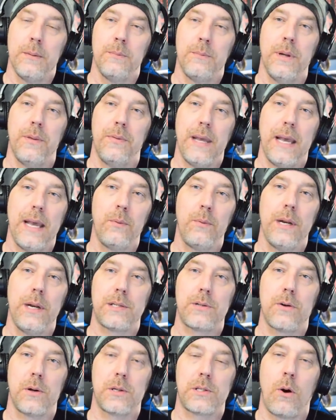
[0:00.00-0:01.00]
but then when he
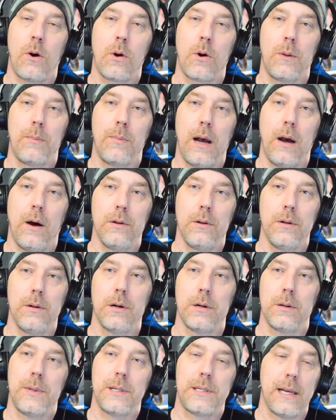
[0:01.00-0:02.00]
starts talking about,
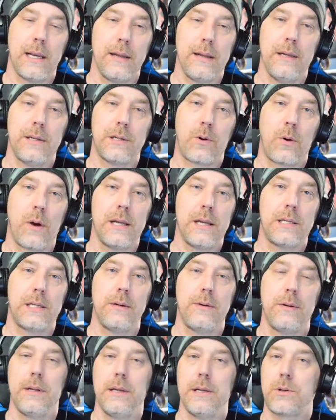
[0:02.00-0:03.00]
look, let me tell you these
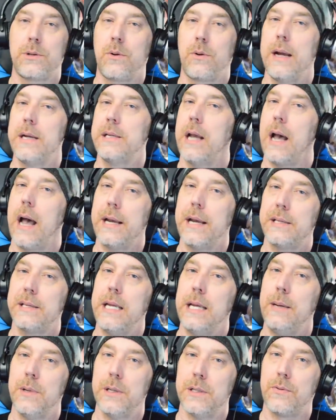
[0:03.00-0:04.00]
crazy these crazy ice
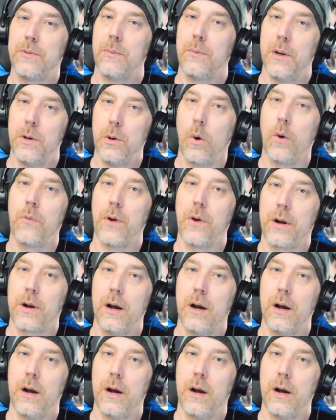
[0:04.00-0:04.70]
demons from the north are